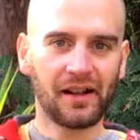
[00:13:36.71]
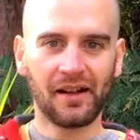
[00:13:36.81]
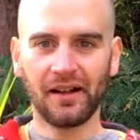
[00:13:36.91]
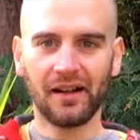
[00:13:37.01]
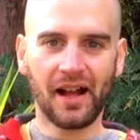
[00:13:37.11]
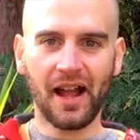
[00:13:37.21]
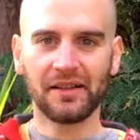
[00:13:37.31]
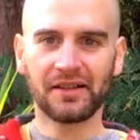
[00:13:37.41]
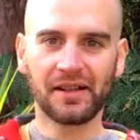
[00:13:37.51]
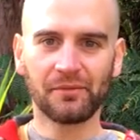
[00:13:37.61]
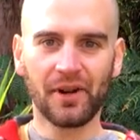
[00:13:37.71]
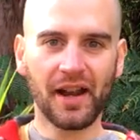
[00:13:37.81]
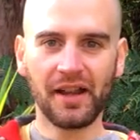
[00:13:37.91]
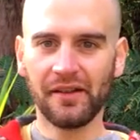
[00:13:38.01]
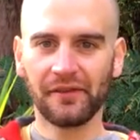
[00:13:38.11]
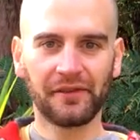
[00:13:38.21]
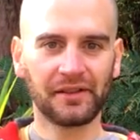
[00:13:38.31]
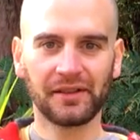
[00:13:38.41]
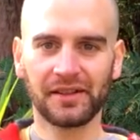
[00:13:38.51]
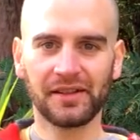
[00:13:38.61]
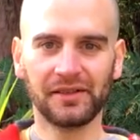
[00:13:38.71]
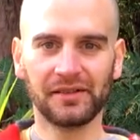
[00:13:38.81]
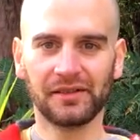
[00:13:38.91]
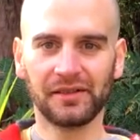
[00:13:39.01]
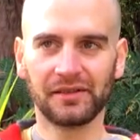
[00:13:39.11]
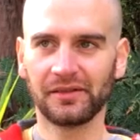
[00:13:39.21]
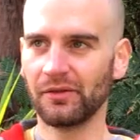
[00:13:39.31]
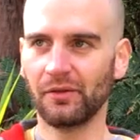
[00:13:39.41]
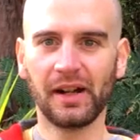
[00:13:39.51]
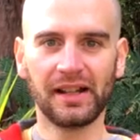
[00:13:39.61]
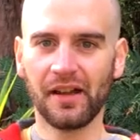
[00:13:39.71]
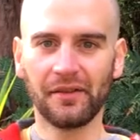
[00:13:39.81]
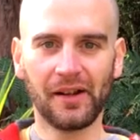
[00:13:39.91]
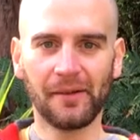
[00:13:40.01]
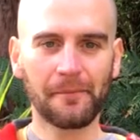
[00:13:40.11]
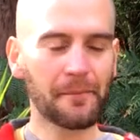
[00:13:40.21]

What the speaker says: out at some rave till whenever.